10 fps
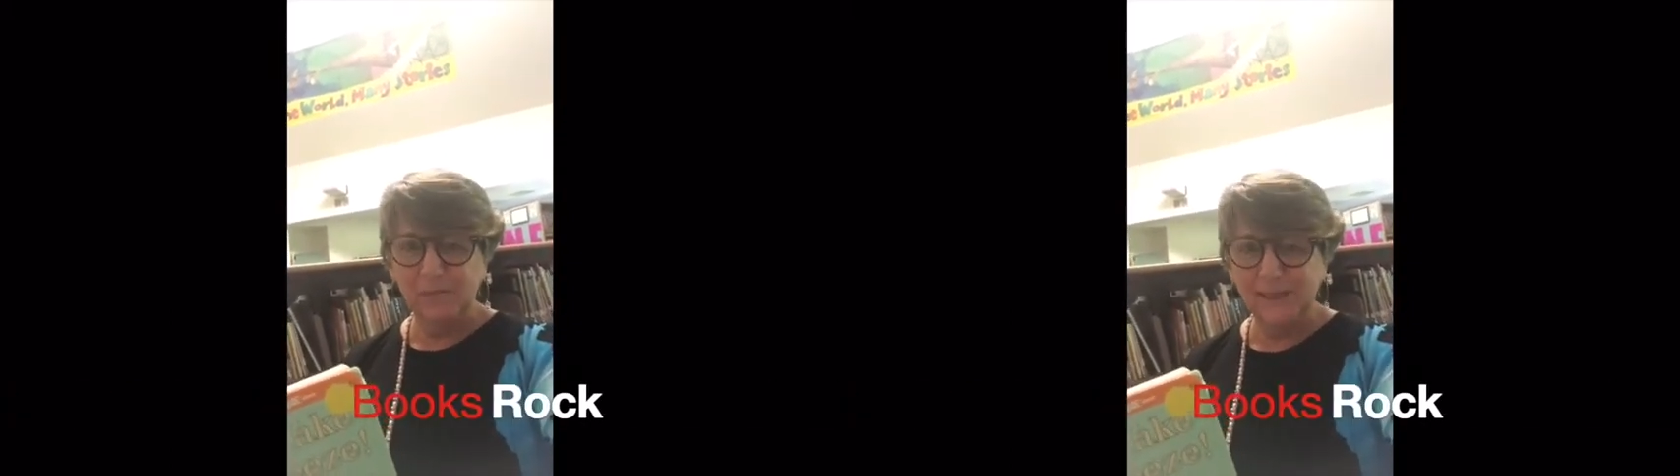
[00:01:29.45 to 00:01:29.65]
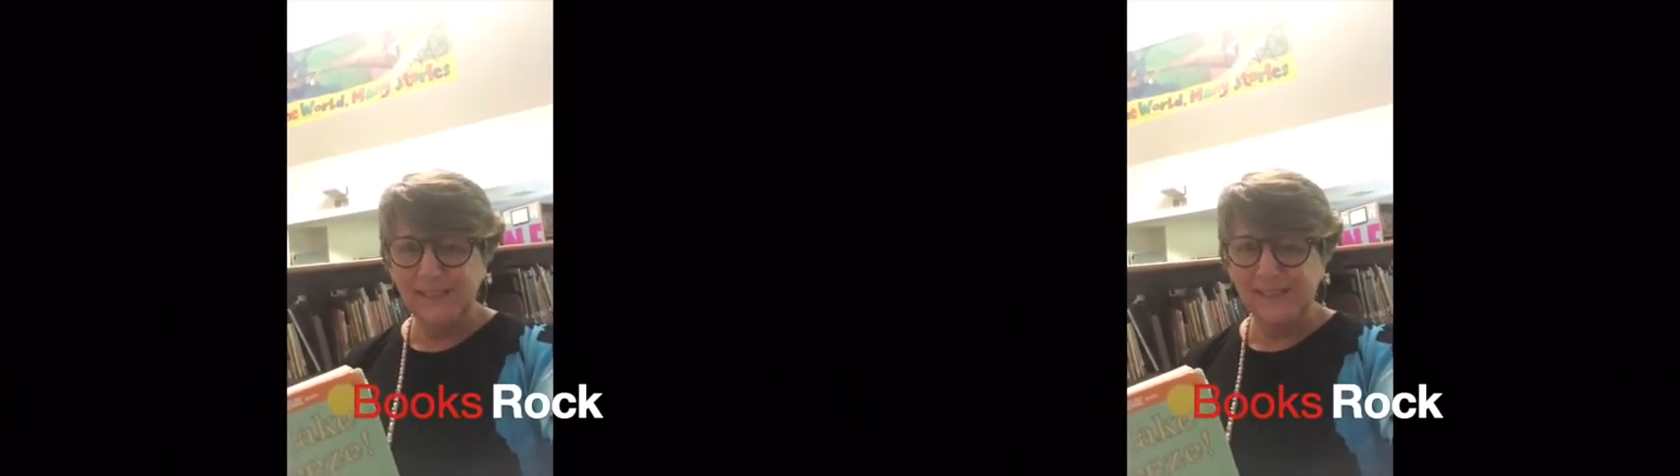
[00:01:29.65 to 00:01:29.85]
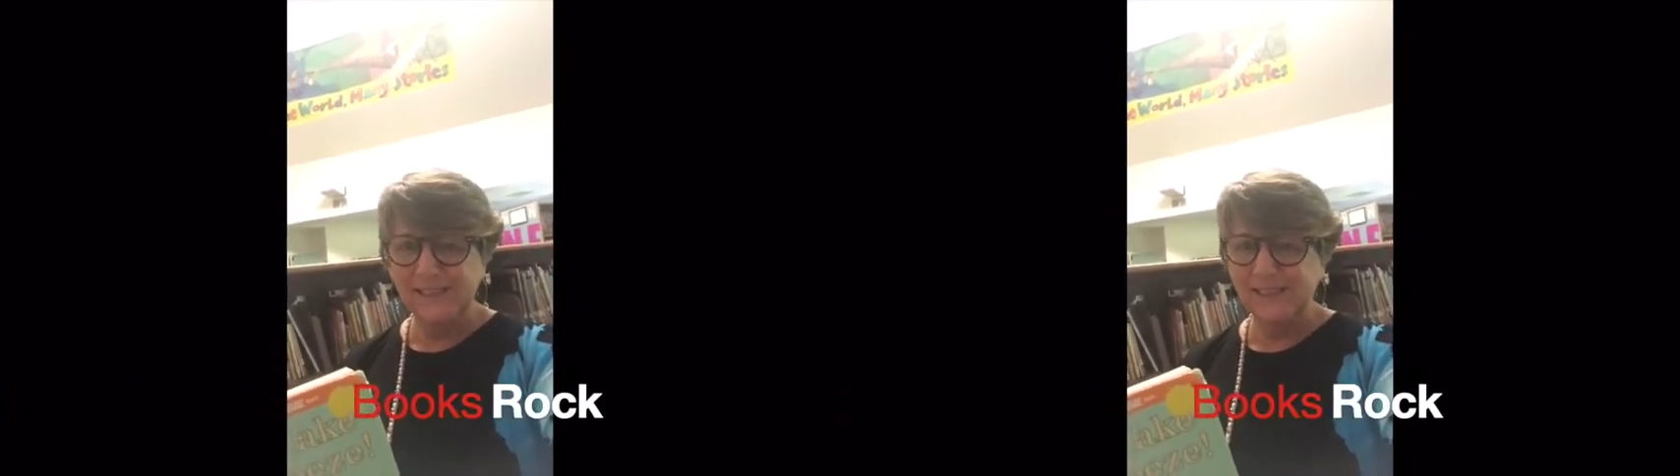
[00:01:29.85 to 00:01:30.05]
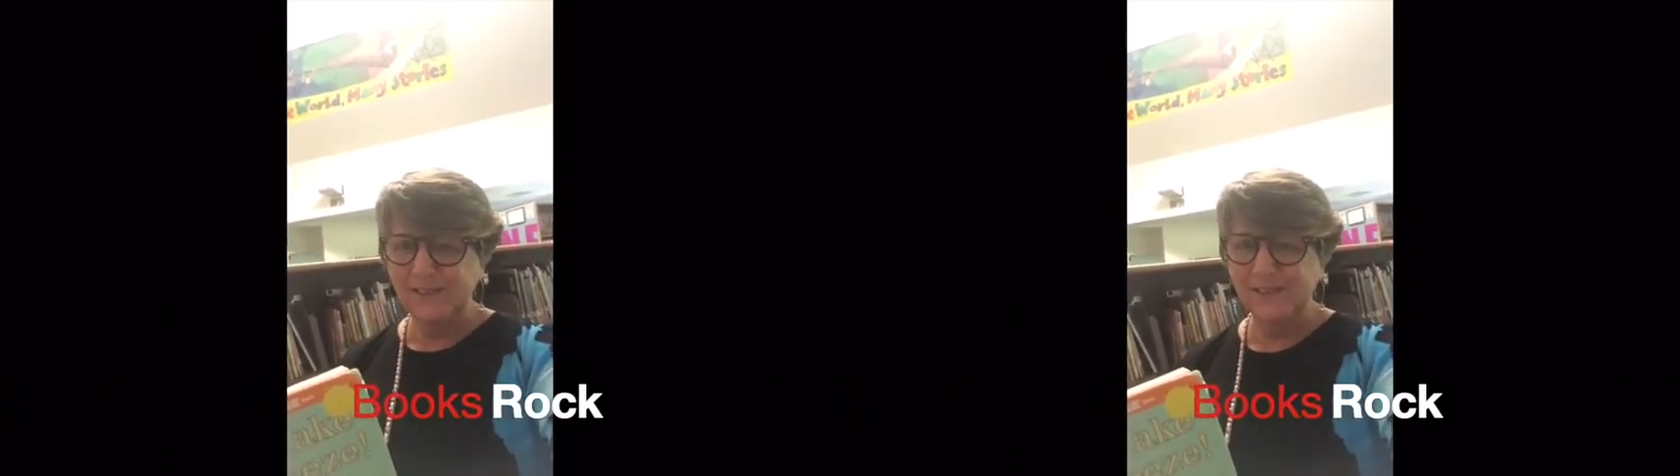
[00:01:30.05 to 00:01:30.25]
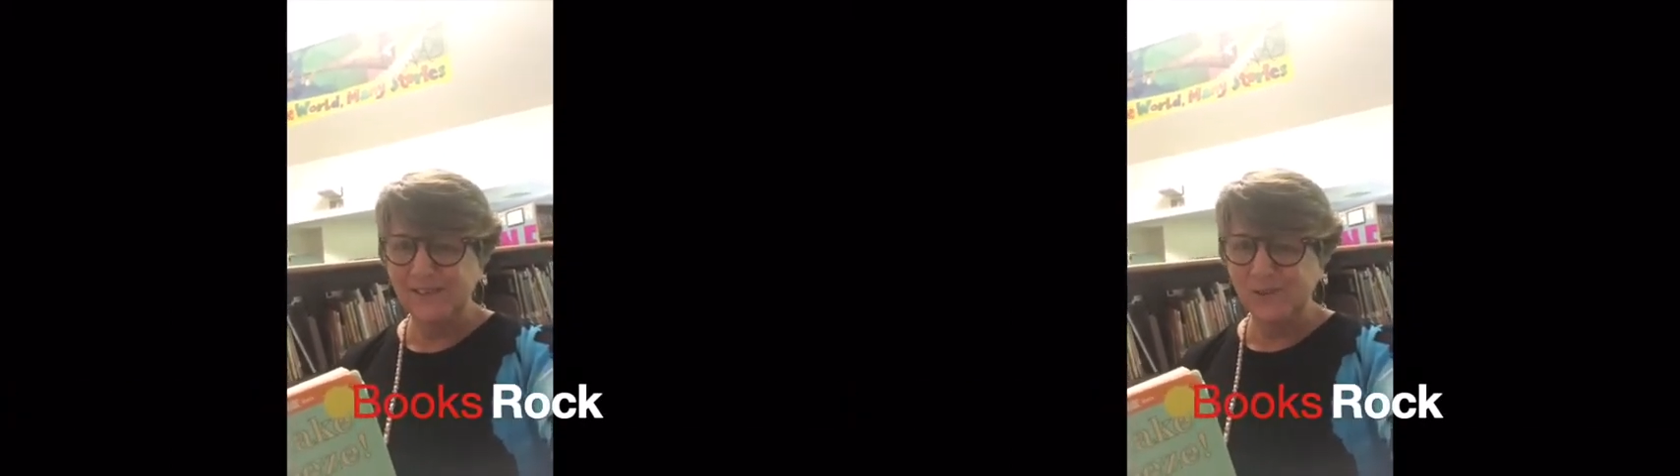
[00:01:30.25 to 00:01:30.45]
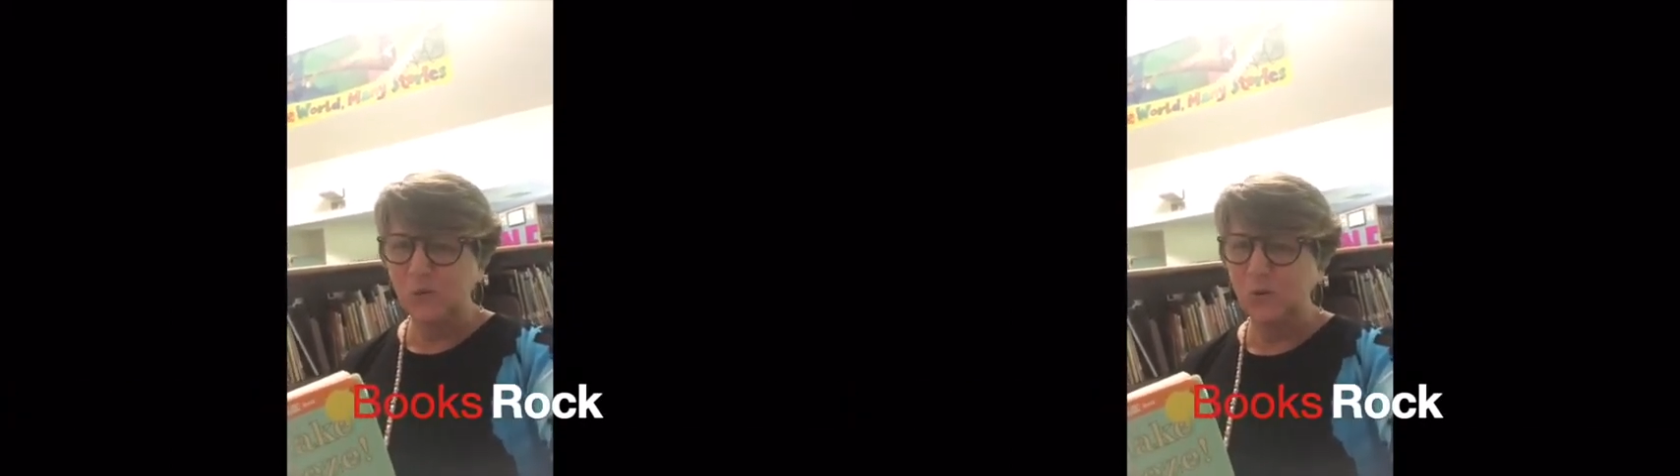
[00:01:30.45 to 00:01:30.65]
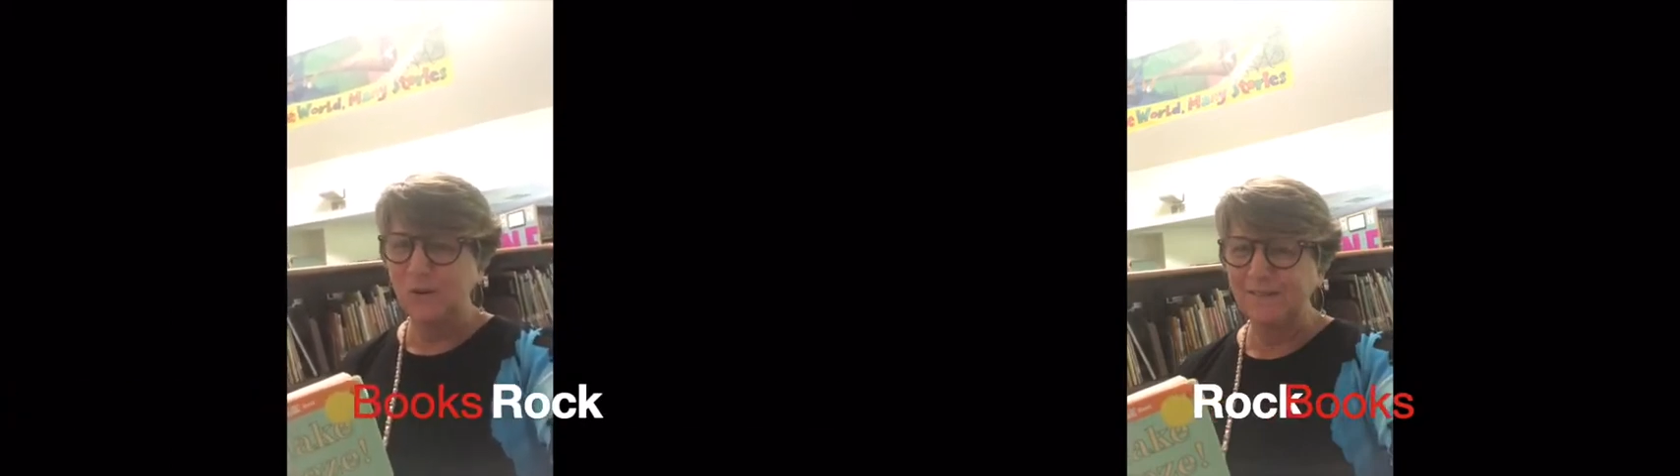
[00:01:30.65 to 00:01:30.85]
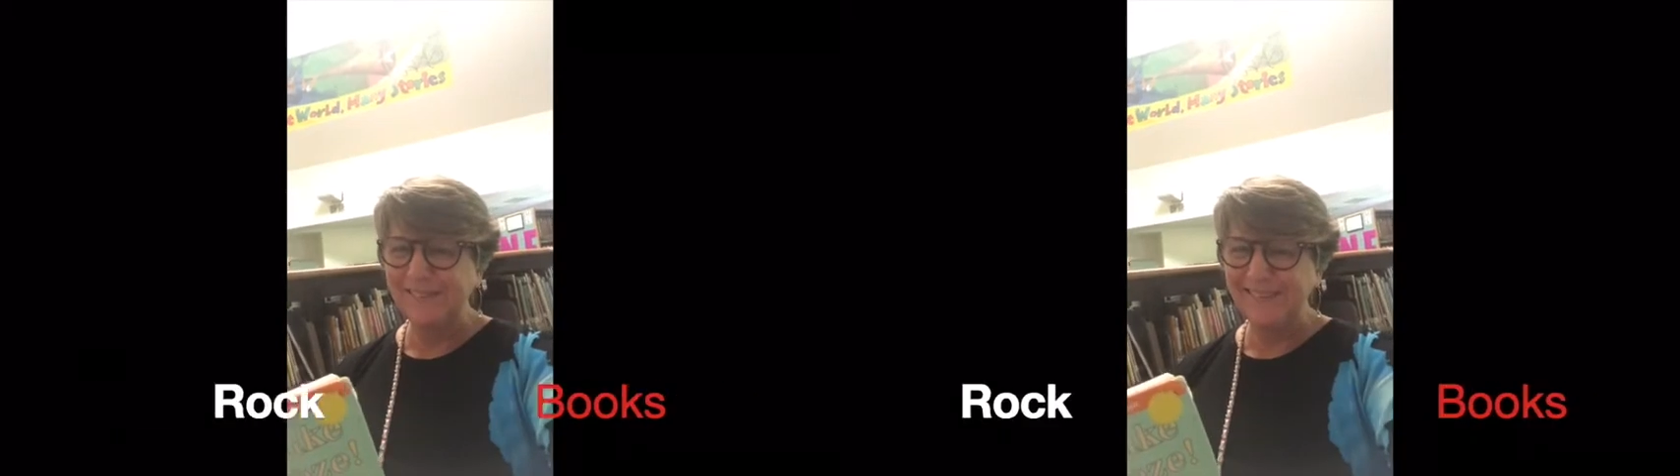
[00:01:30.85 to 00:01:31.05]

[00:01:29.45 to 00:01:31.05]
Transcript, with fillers: places here at school.